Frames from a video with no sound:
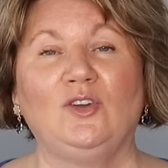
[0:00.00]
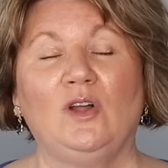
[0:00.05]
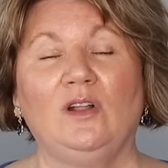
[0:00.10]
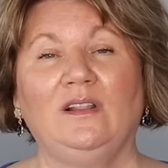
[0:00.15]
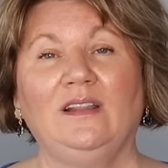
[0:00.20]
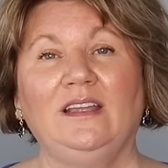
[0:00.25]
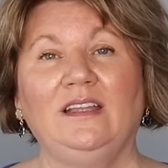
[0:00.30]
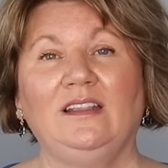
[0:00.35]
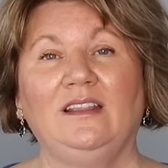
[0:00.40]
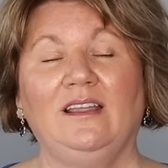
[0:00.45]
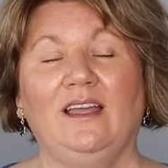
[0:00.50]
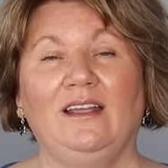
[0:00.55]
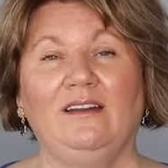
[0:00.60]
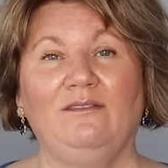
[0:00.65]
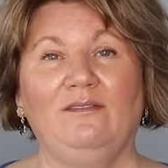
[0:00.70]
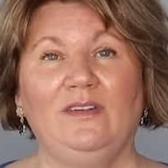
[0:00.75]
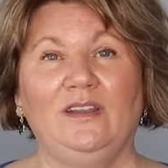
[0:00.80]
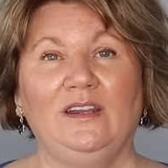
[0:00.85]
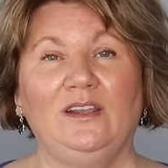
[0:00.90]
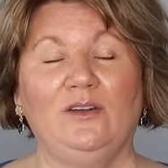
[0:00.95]
So I'll link
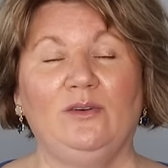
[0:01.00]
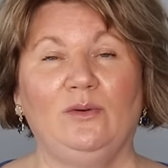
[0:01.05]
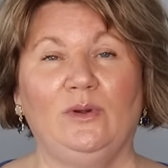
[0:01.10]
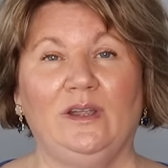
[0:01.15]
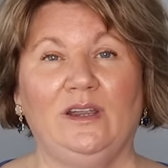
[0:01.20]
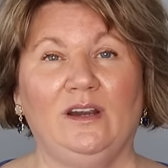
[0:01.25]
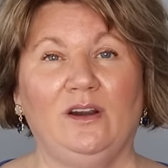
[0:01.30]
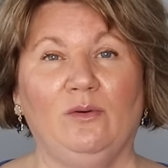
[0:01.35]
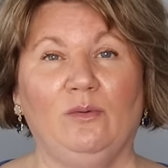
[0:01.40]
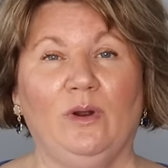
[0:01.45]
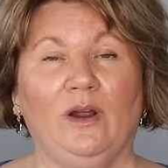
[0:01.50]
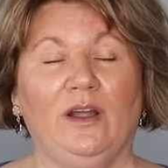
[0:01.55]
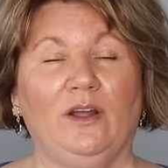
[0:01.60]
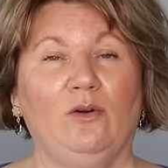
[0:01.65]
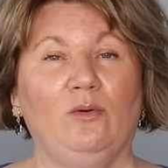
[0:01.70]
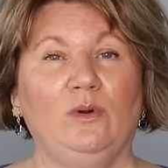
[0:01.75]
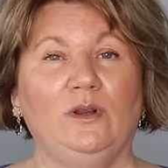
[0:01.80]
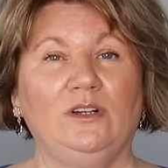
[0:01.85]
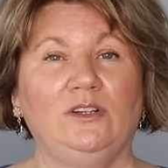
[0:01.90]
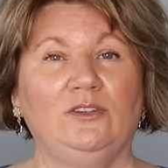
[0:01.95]
that video here where I
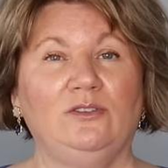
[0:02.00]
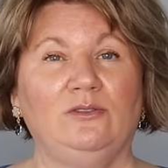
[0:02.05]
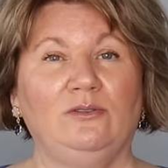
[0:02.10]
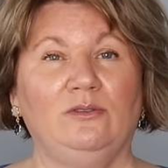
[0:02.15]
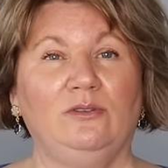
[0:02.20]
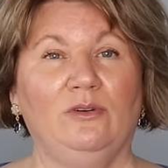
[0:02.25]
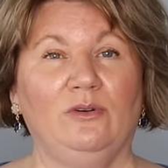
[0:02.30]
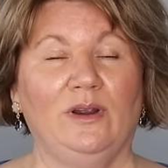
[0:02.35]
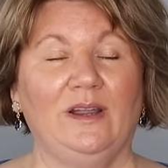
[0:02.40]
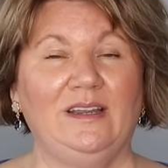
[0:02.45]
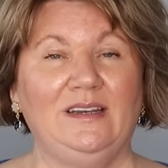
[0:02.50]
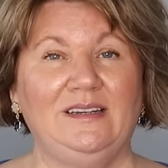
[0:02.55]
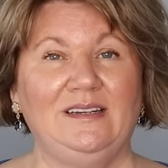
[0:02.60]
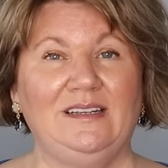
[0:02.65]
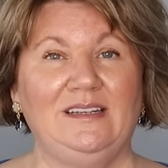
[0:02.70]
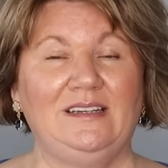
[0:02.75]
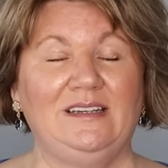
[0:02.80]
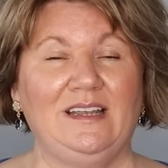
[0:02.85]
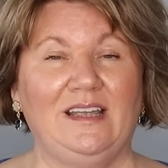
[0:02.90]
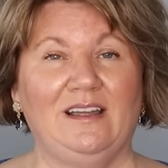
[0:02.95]
go into great
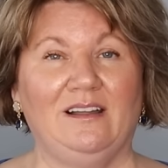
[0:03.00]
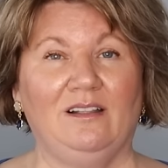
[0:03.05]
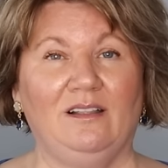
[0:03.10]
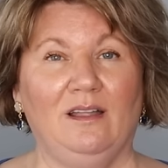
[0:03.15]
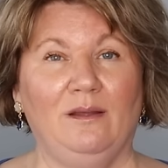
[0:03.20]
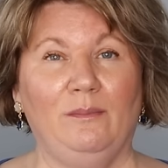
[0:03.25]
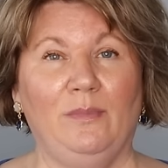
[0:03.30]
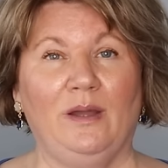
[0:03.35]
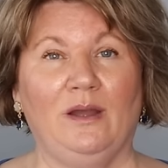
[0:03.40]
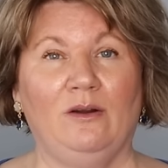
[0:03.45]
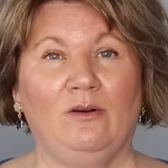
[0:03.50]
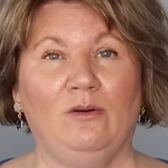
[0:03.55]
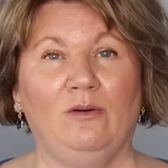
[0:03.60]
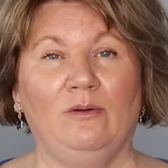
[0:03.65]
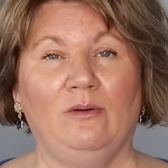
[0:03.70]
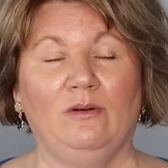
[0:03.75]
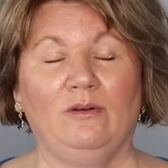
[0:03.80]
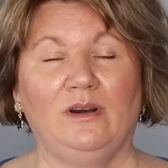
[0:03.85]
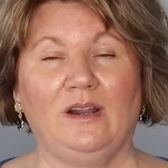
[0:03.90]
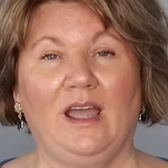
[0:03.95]
detail
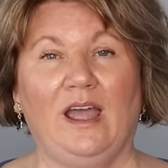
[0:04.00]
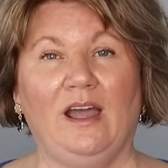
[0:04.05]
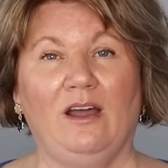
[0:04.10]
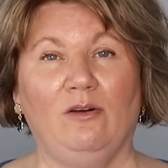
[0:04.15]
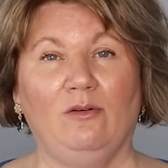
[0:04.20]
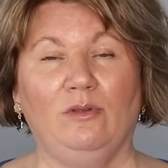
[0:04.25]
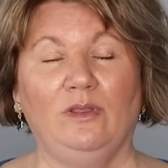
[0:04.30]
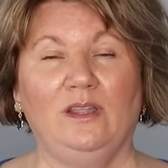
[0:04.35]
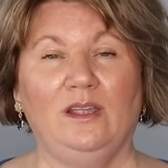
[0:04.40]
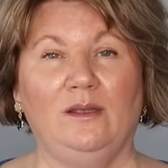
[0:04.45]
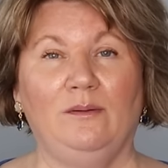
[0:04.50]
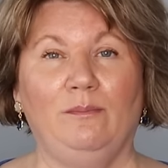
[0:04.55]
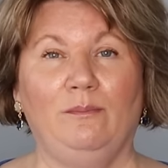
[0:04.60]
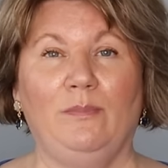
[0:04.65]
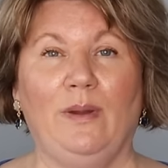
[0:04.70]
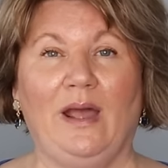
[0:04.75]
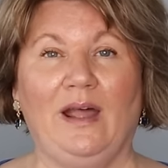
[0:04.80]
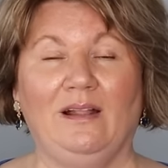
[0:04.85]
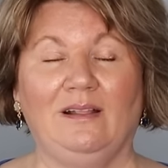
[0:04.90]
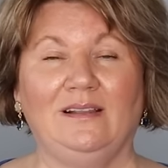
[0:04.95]
about how the
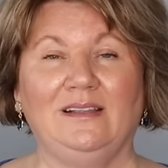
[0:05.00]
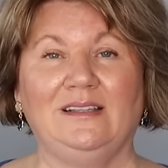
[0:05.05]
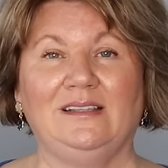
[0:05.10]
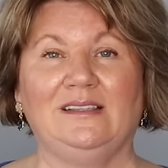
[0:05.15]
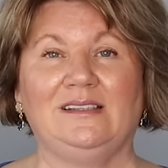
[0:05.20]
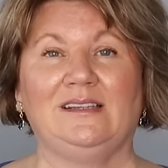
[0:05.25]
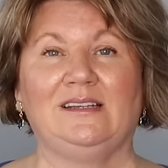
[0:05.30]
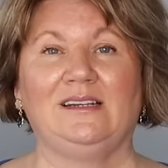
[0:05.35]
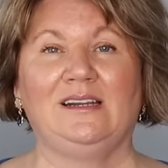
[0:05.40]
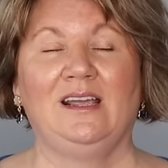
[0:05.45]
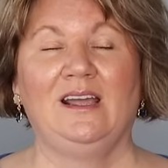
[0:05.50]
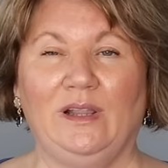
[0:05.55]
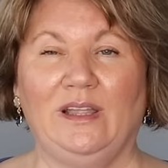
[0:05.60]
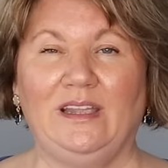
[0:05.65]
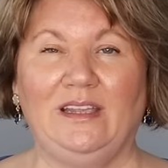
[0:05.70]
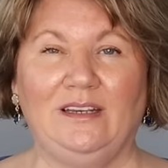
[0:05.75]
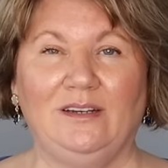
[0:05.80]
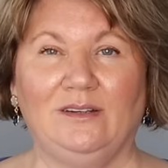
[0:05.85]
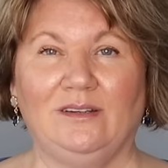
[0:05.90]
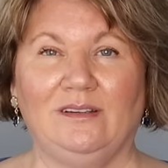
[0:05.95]
balanced
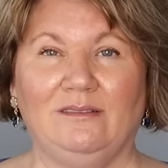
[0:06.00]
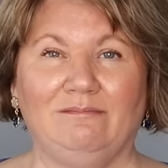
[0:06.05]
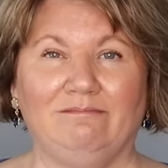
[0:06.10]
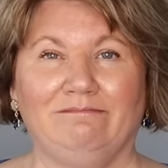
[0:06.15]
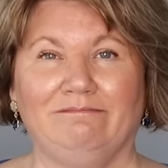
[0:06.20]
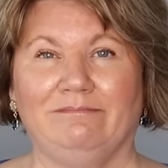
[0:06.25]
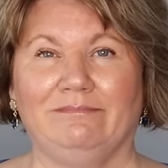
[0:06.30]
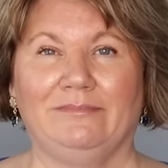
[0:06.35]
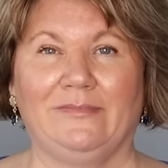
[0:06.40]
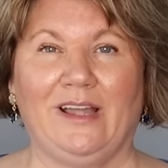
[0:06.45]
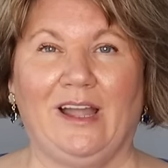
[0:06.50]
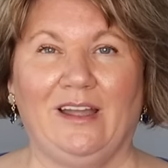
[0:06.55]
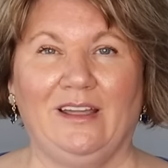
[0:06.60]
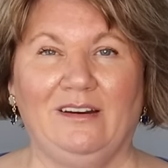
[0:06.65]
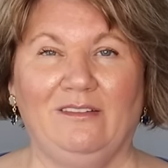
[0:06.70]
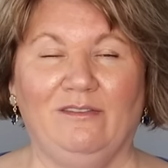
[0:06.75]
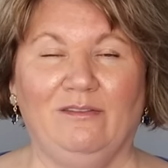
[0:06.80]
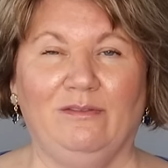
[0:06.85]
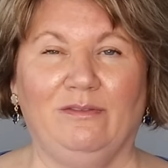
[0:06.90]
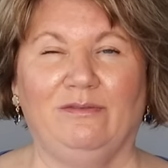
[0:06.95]
plate
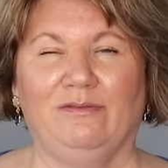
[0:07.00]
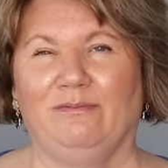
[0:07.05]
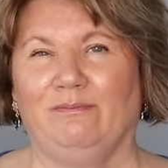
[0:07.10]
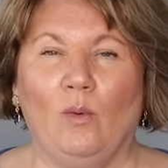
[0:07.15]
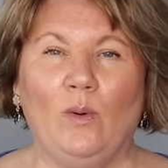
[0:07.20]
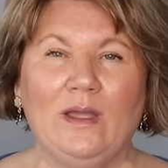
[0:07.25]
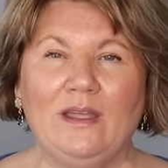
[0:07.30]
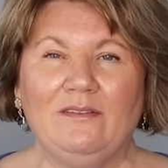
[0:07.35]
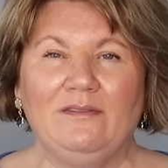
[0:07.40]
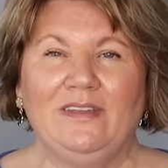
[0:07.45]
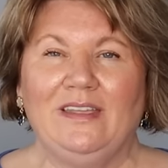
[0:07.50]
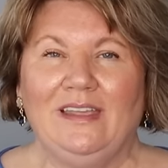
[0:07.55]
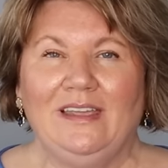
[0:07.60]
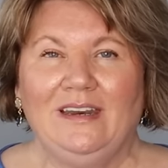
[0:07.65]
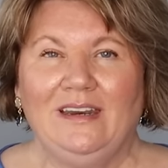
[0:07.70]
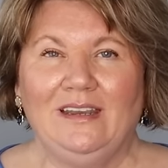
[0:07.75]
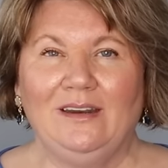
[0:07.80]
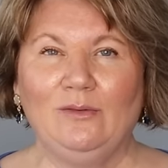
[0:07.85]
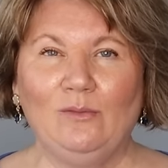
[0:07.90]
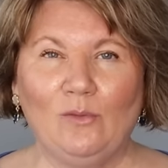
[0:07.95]
kind of way of
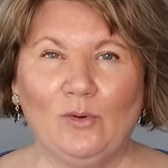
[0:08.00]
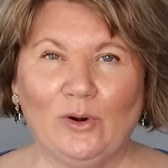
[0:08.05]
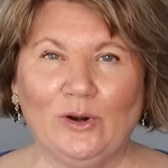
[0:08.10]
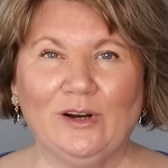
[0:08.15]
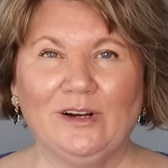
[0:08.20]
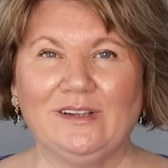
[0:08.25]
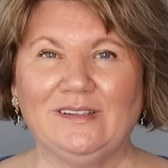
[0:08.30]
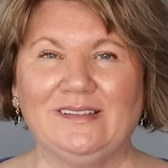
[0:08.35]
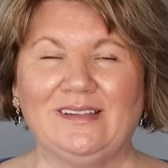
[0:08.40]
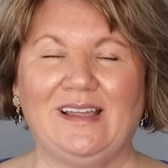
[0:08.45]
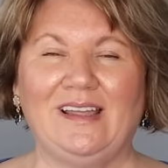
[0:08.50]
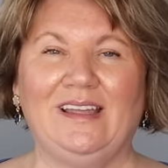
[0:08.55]
eating works